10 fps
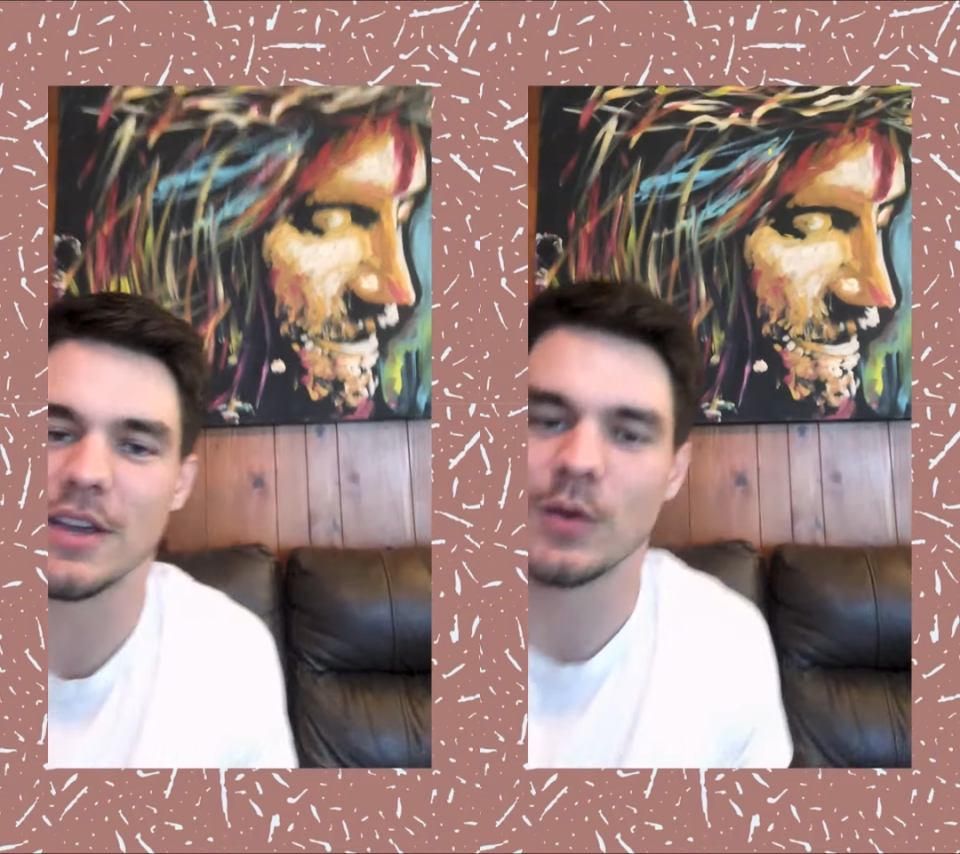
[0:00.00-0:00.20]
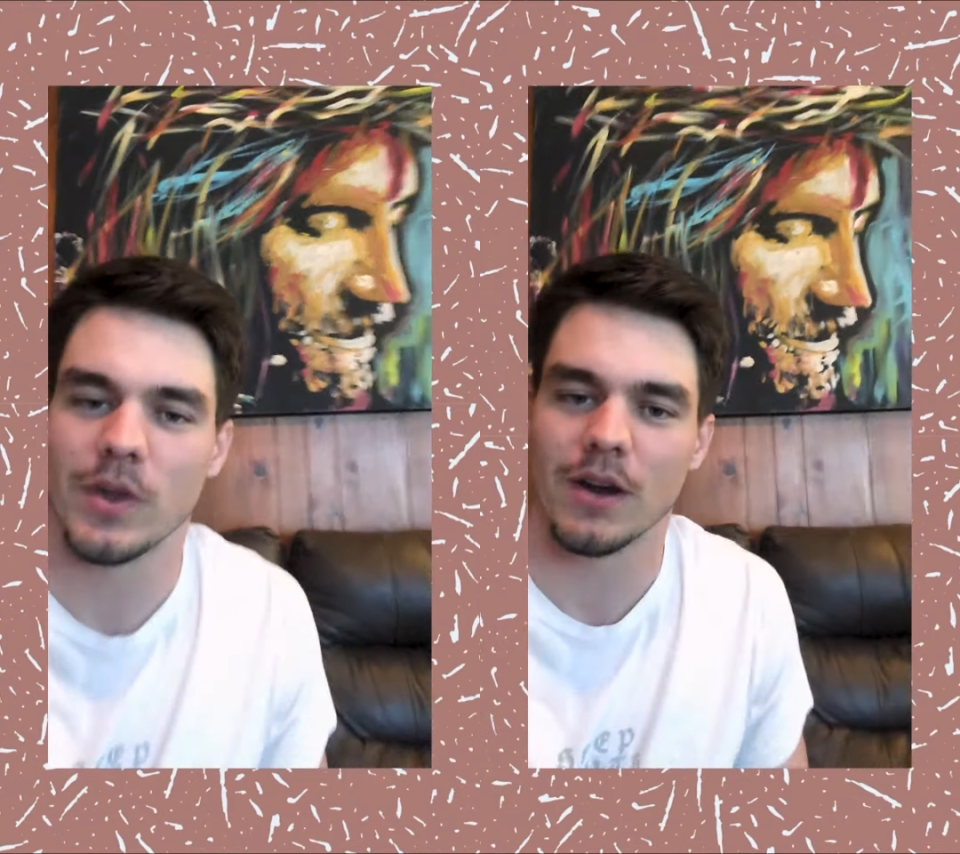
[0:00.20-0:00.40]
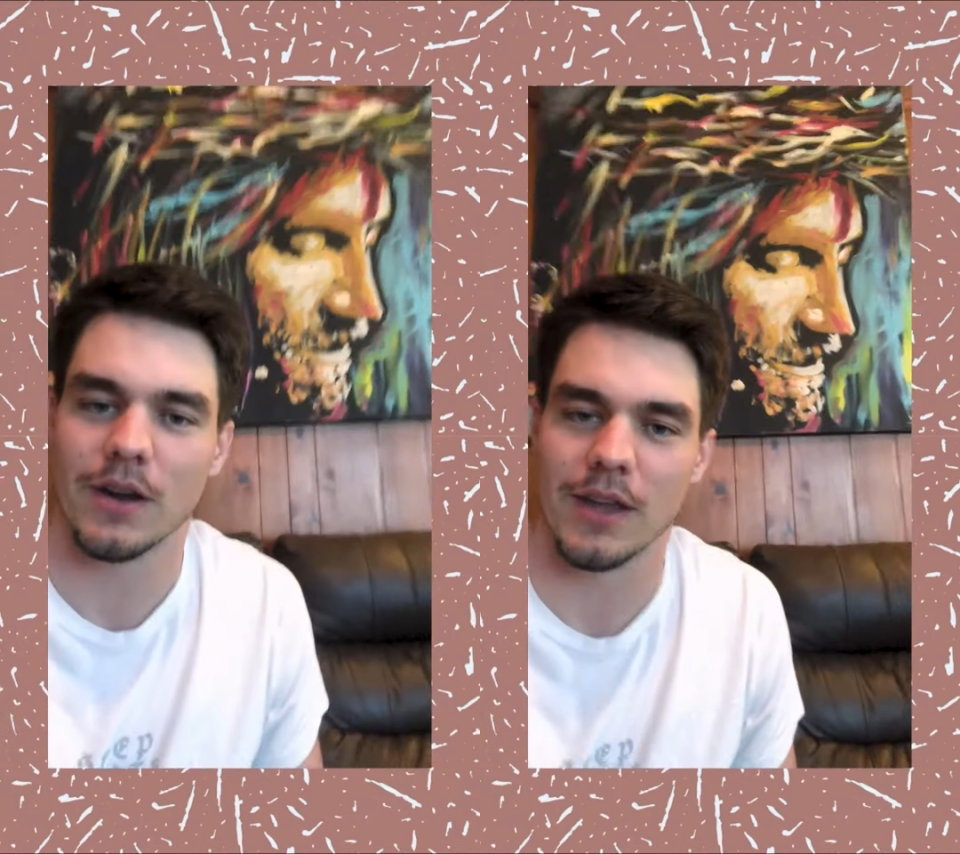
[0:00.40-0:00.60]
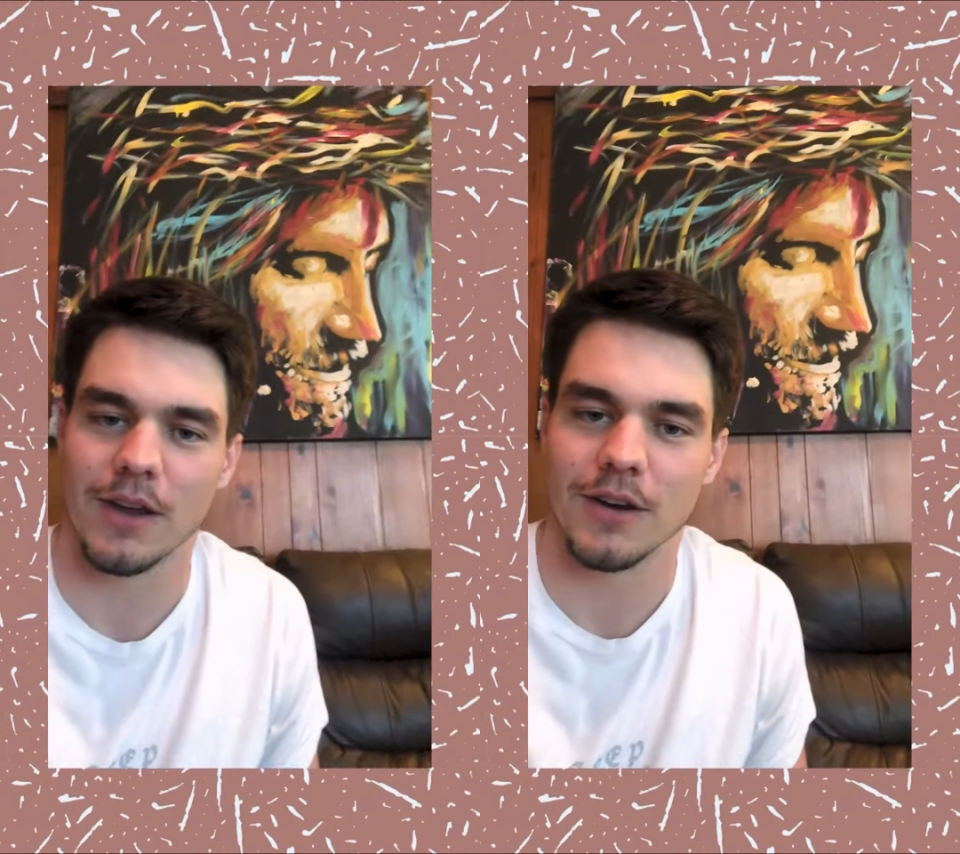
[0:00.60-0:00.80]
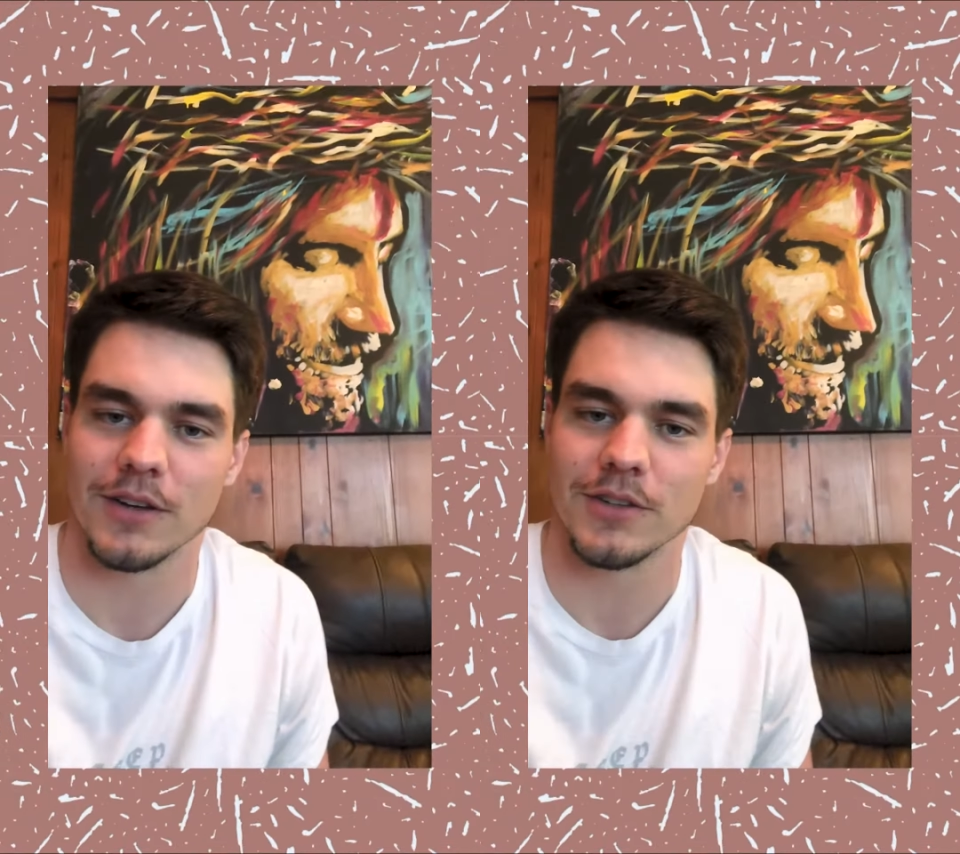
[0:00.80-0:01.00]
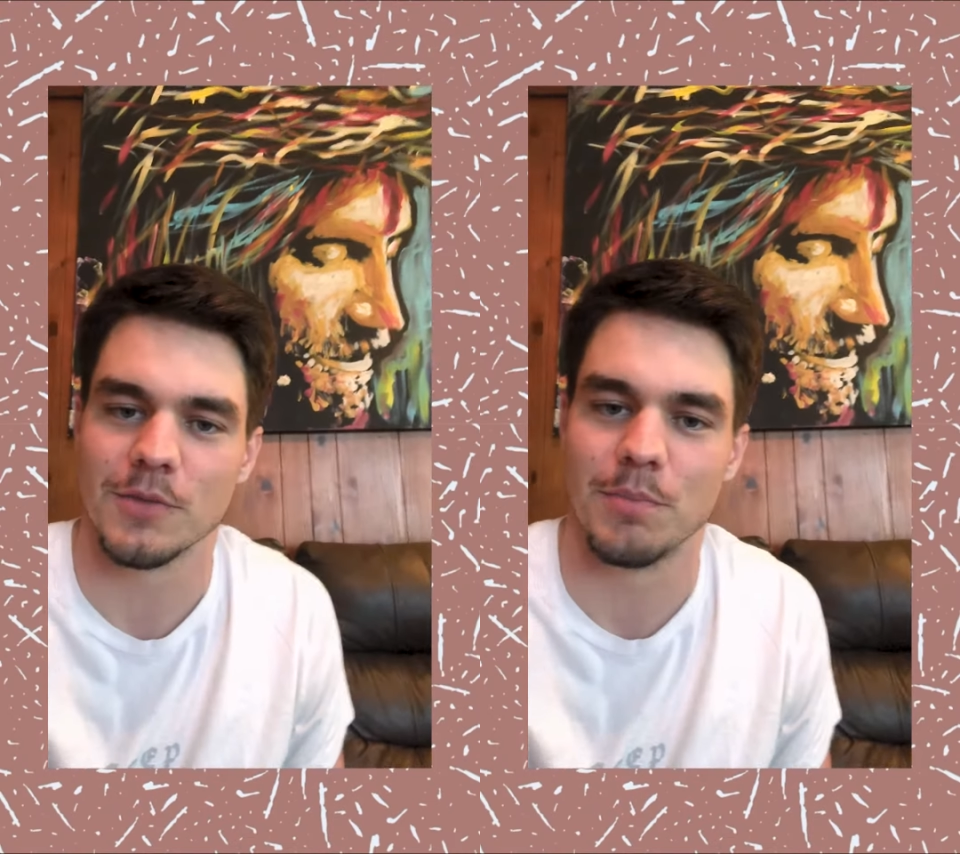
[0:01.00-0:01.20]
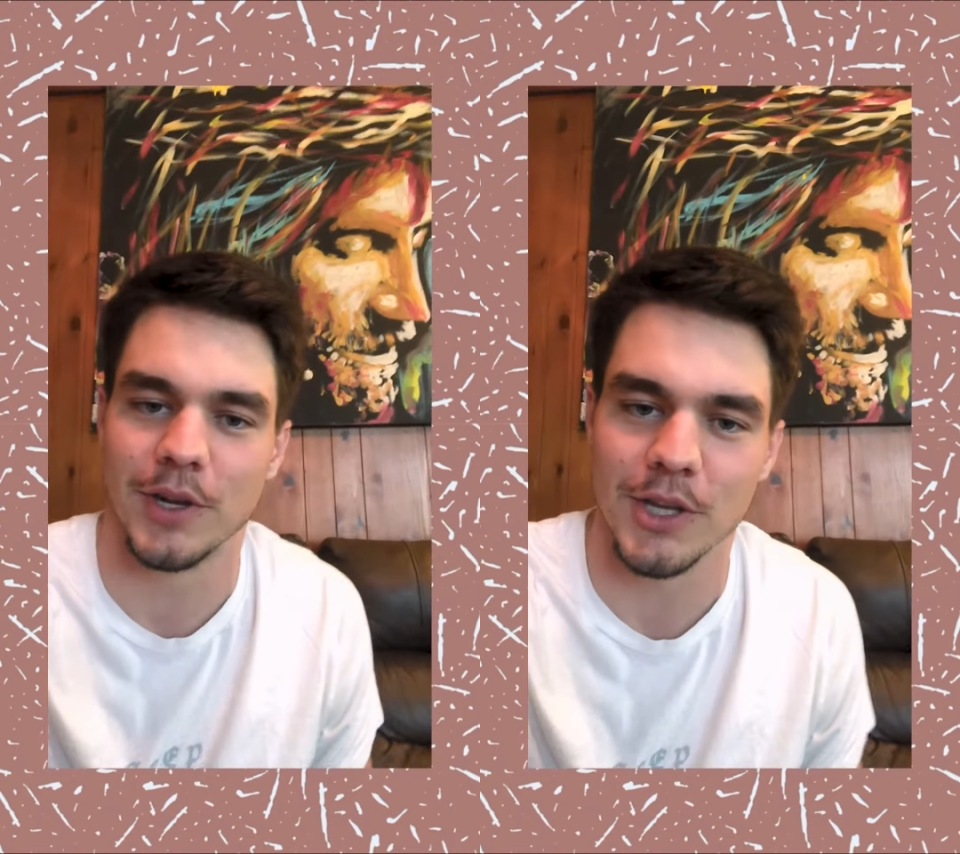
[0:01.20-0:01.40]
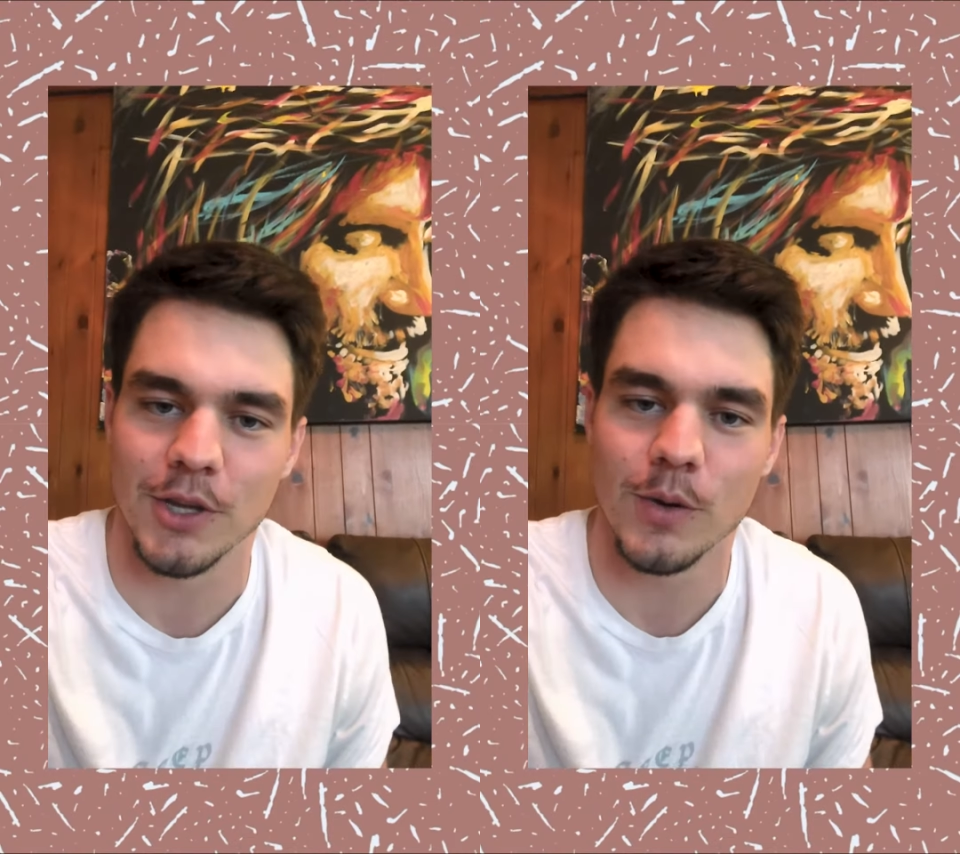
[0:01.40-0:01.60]
And we are here to
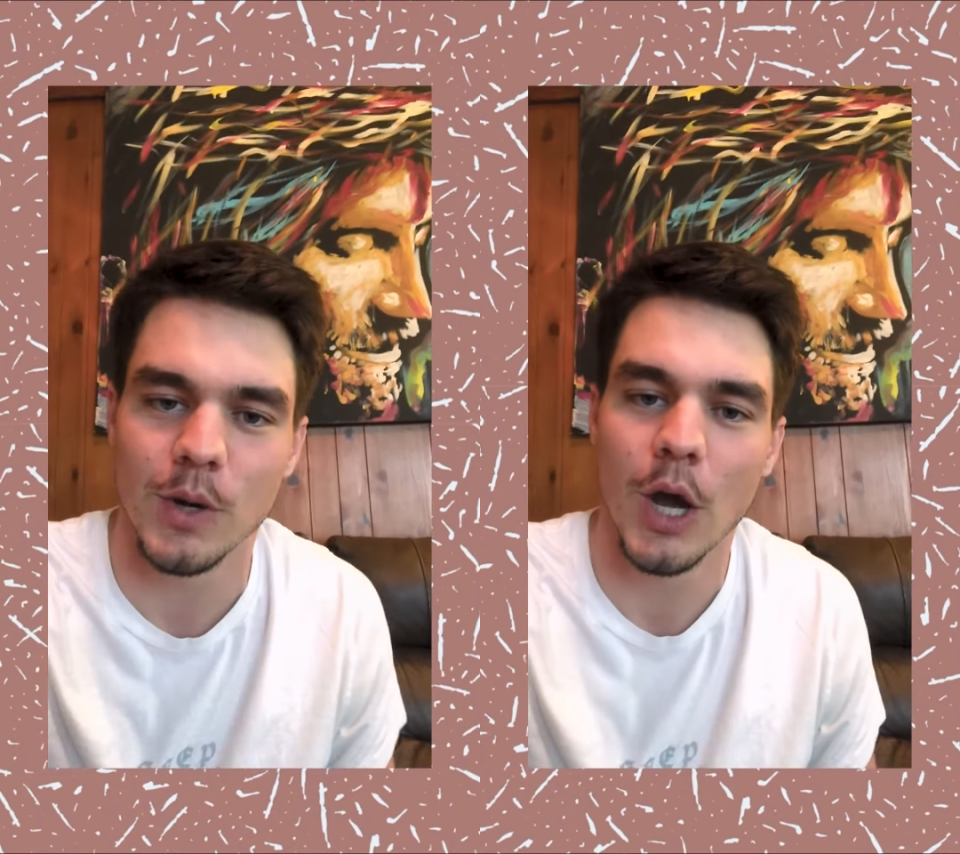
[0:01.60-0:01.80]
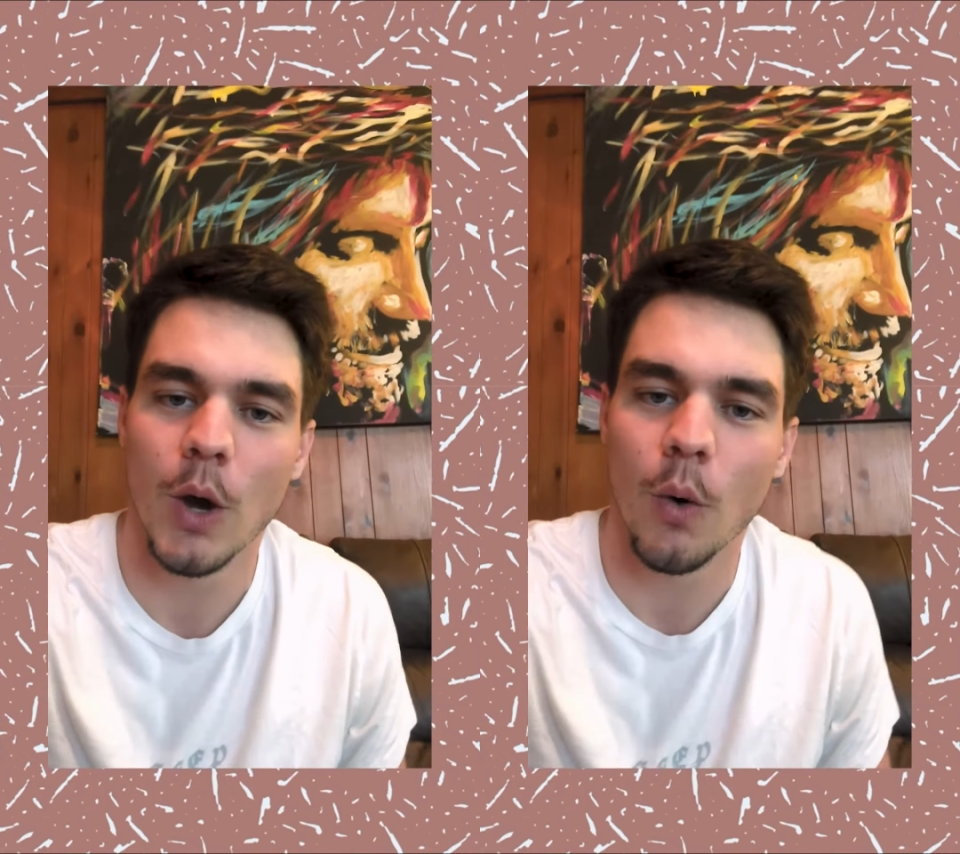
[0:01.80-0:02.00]
bring you